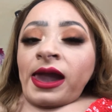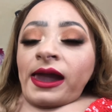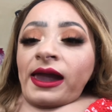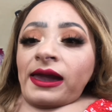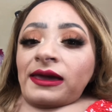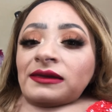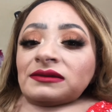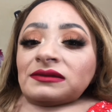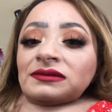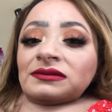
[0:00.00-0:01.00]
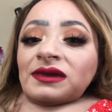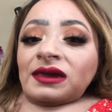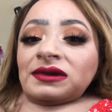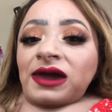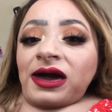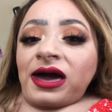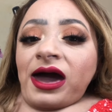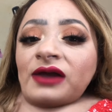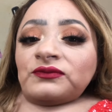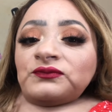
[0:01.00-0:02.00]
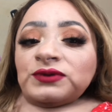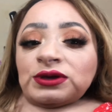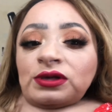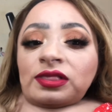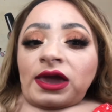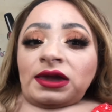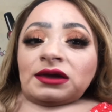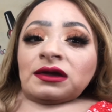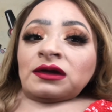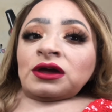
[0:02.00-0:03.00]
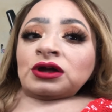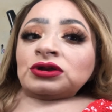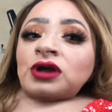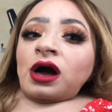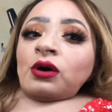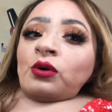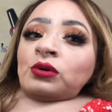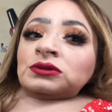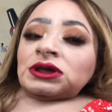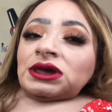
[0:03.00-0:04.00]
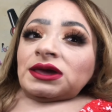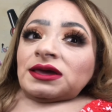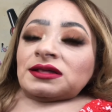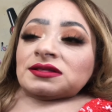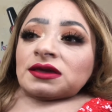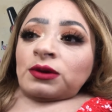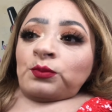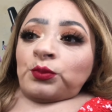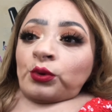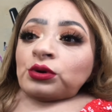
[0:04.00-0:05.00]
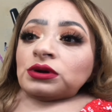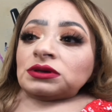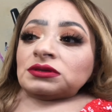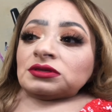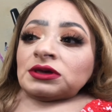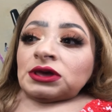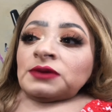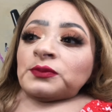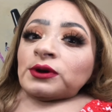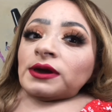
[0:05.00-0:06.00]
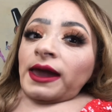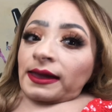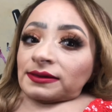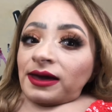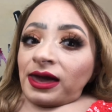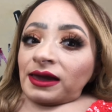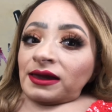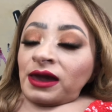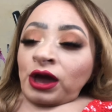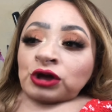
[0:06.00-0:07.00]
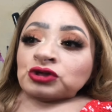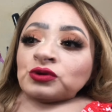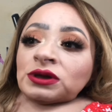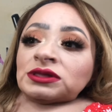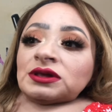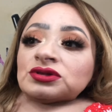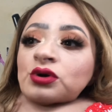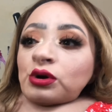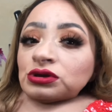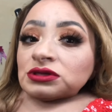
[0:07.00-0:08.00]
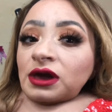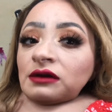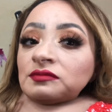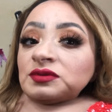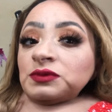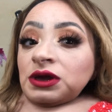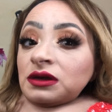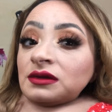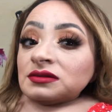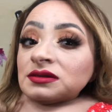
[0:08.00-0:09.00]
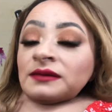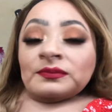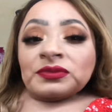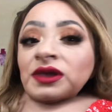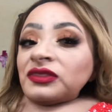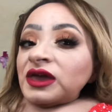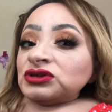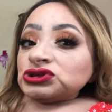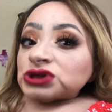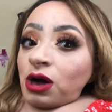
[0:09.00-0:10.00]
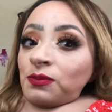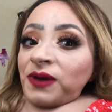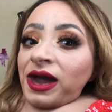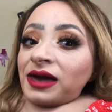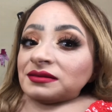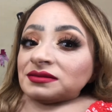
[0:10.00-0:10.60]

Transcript: And yeah, I feel like not only is it important to keep our head high during these hard times because they shall pass,